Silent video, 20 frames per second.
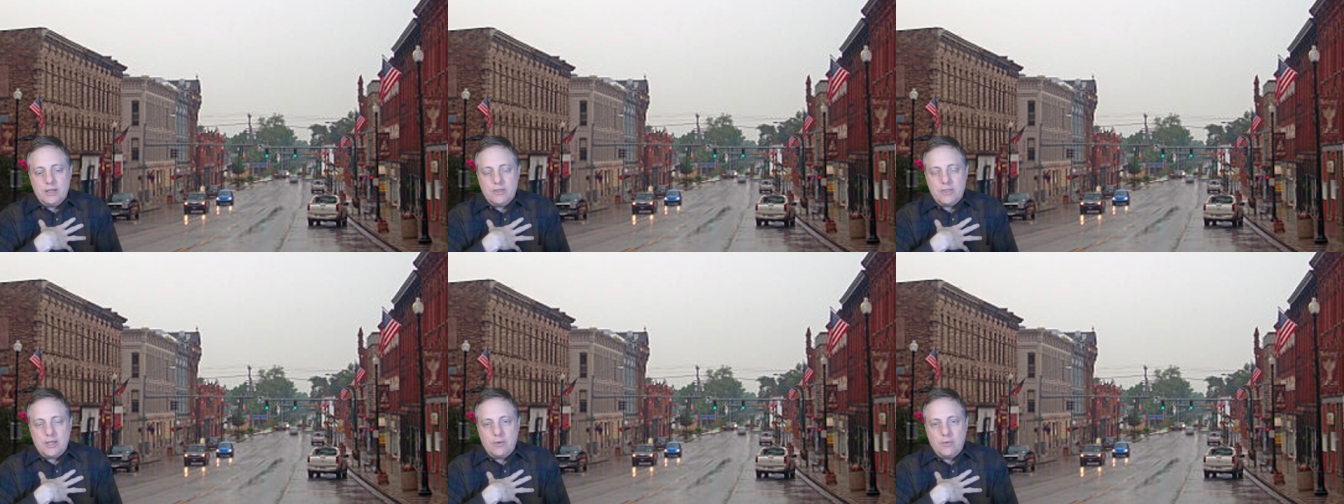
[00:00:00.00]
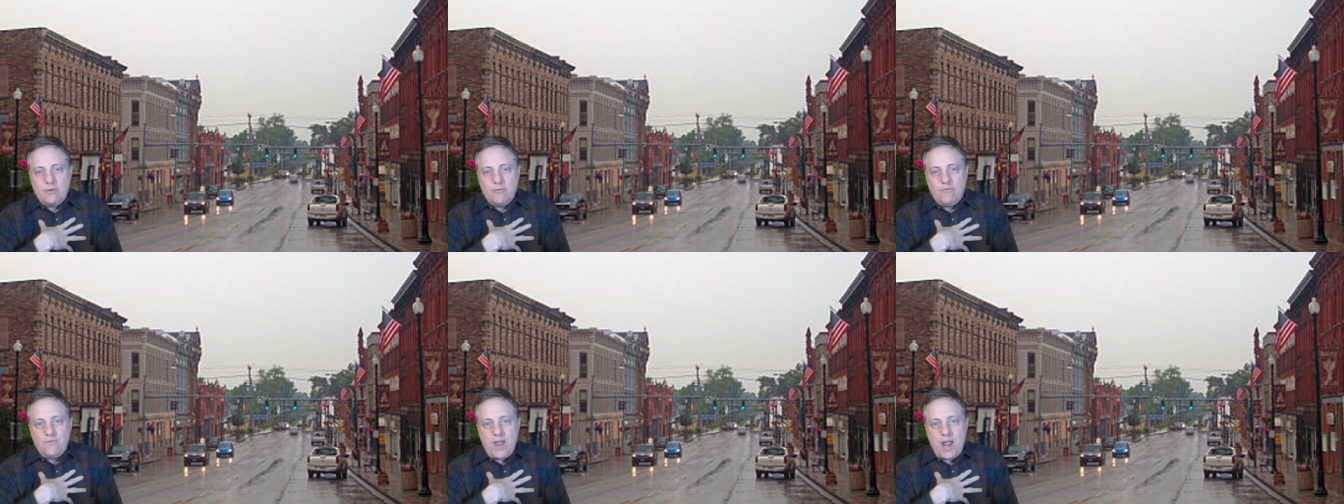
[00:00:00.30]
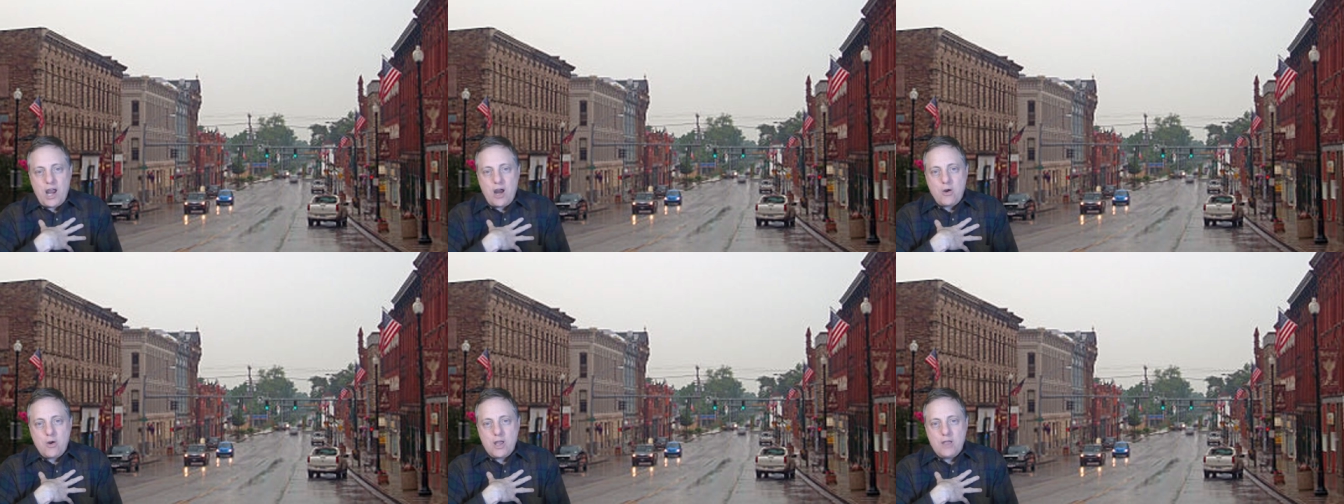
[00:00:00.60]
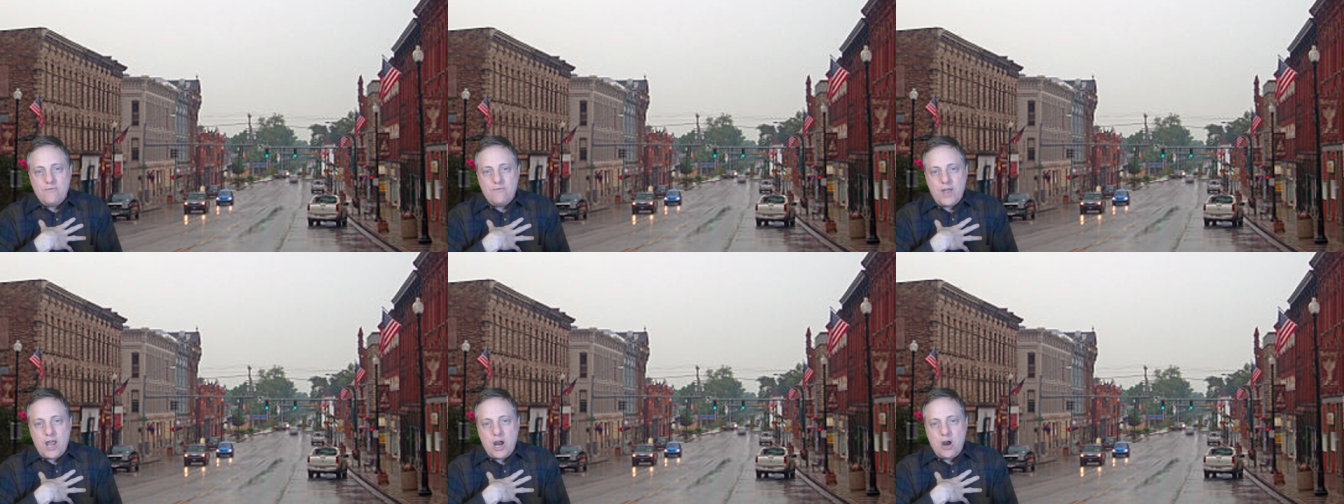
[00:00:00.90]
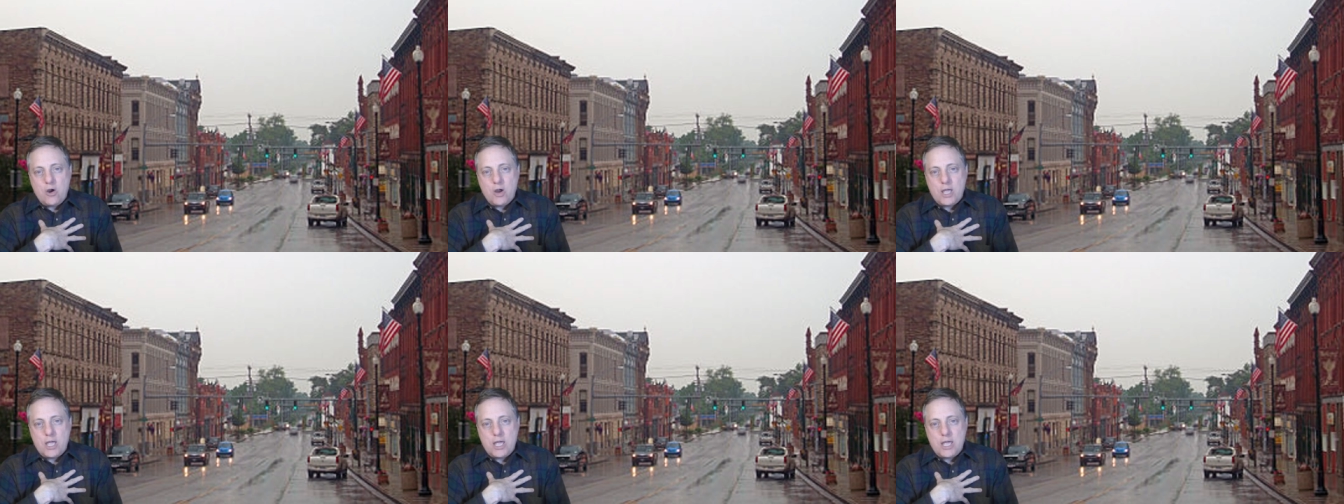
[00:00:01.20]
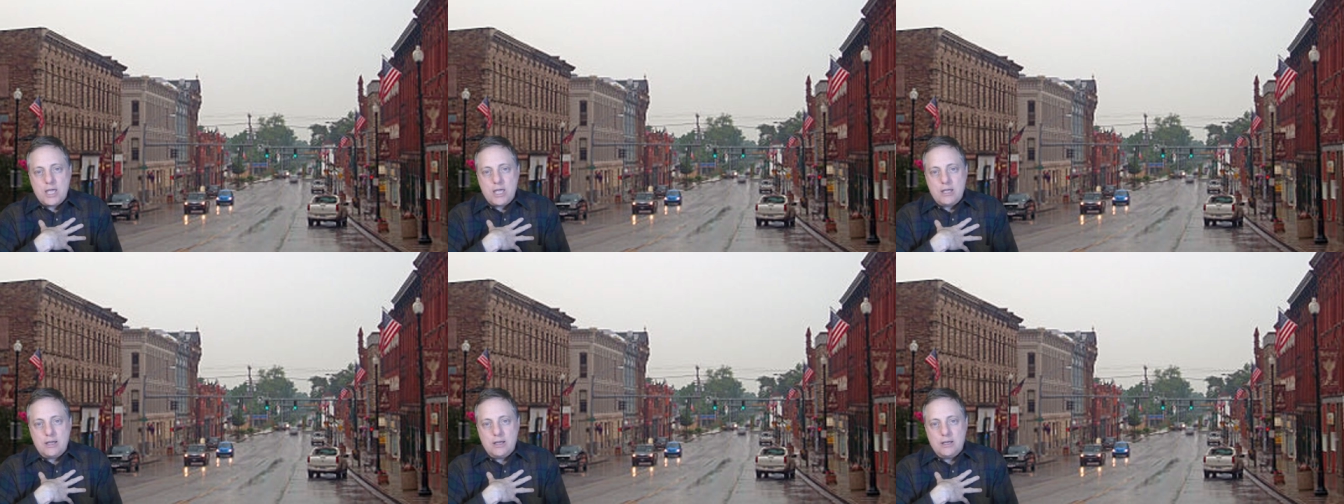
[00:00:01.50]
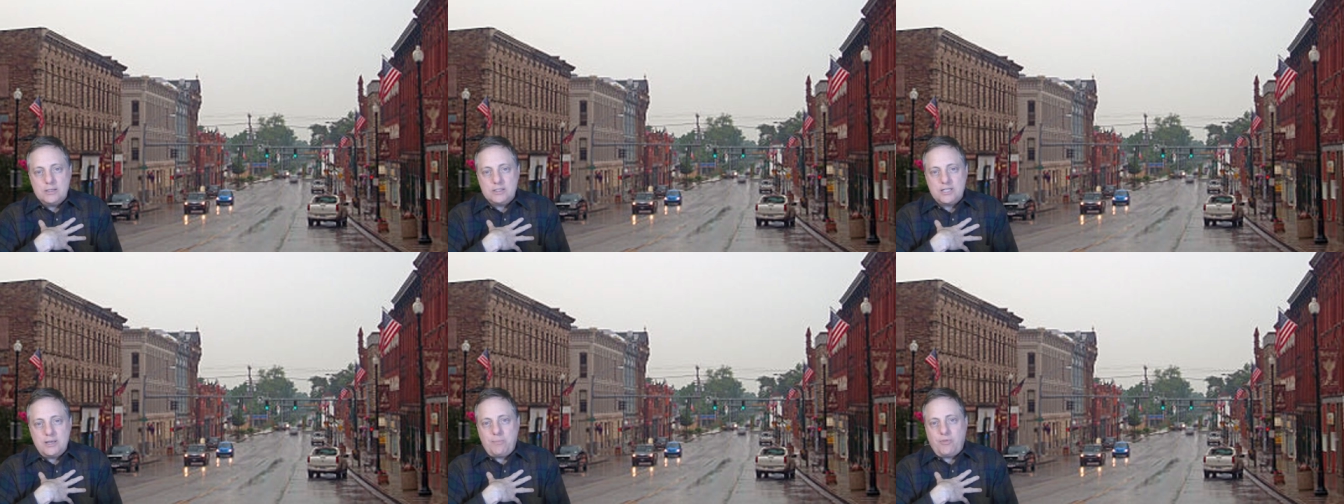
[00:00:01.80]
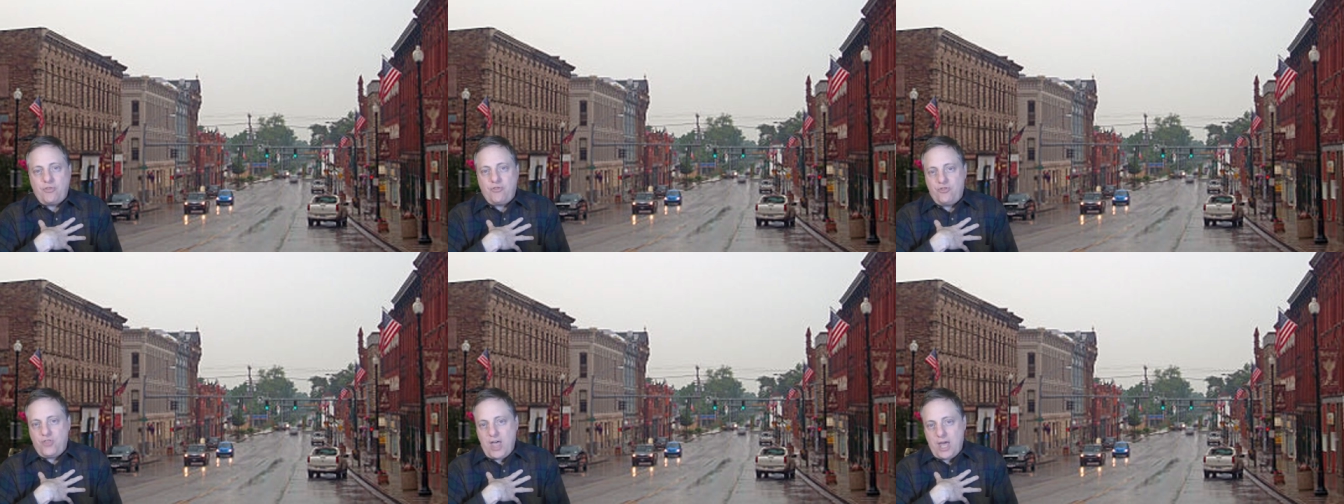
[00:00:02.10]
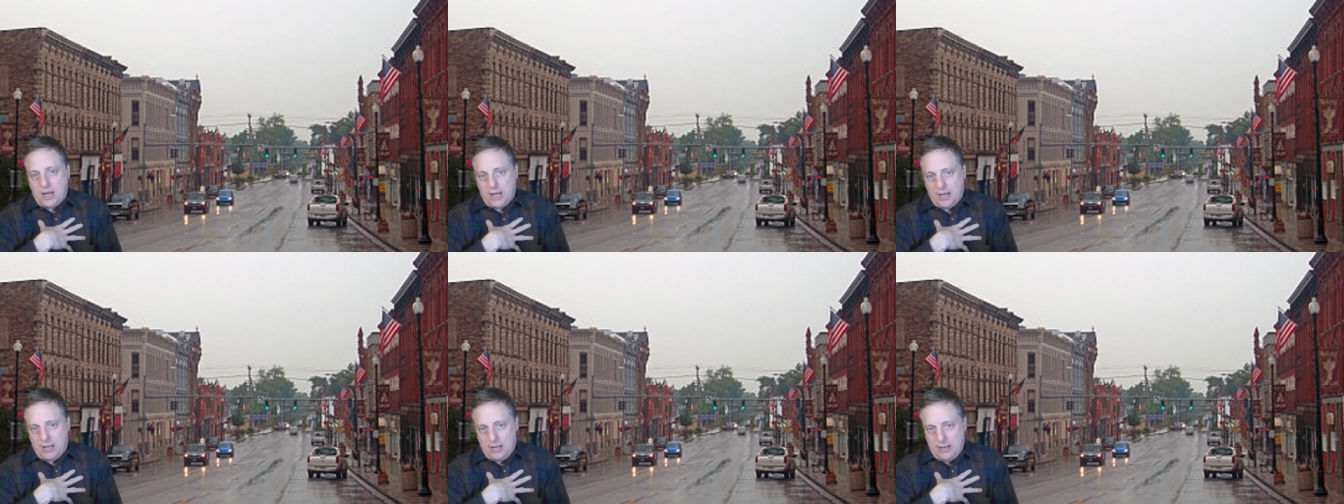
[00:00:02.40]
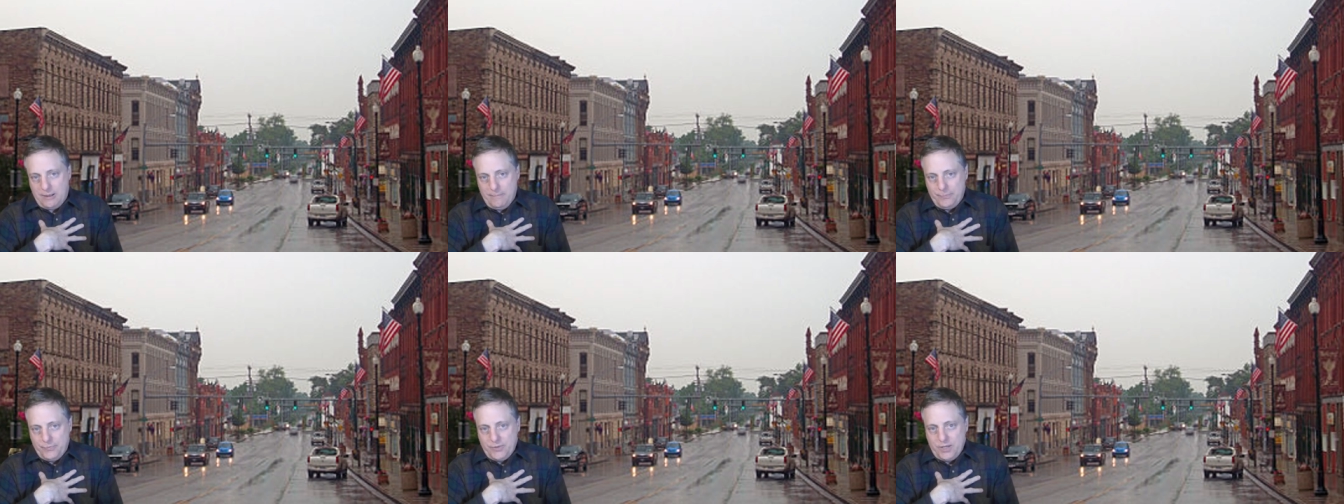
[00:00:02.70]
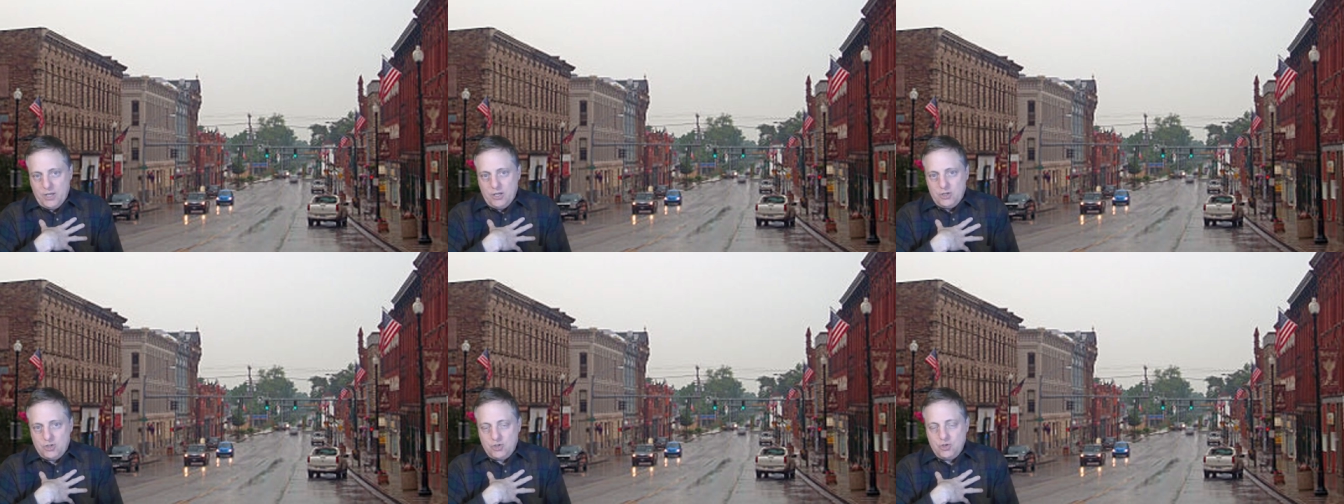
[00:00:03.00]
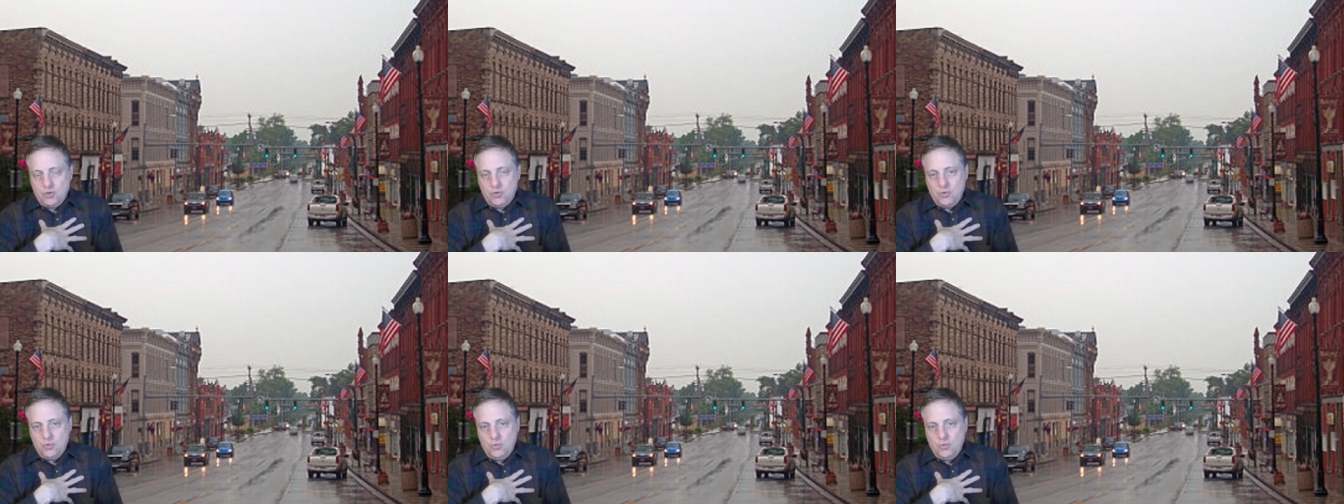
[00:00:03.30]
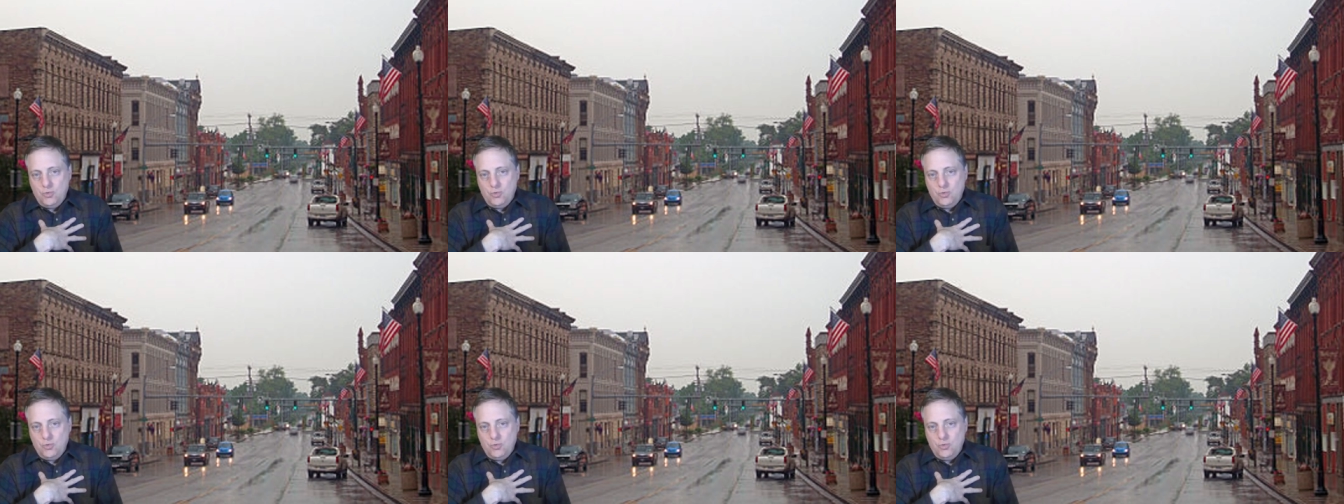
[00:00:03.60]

they were very, very sympathetic to,